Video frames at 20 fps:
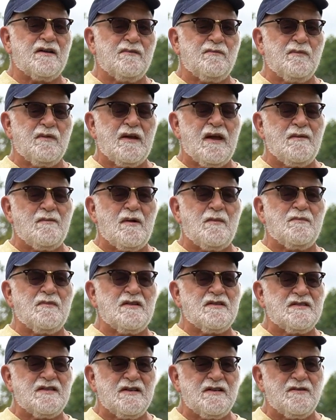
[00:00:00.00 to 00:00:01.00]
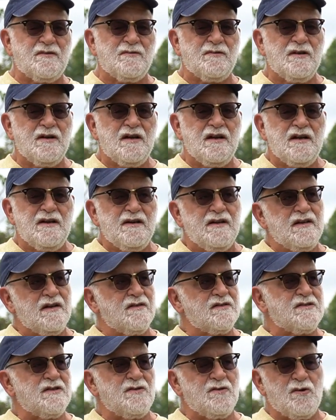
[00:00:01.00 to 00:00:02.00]
rider came up this hill.
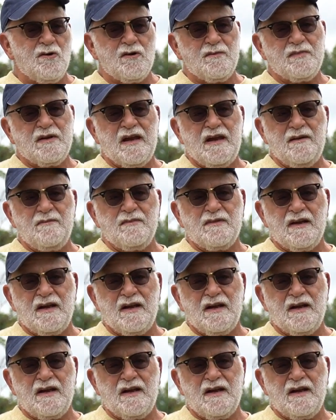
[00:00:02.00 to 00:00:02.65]
There's an orb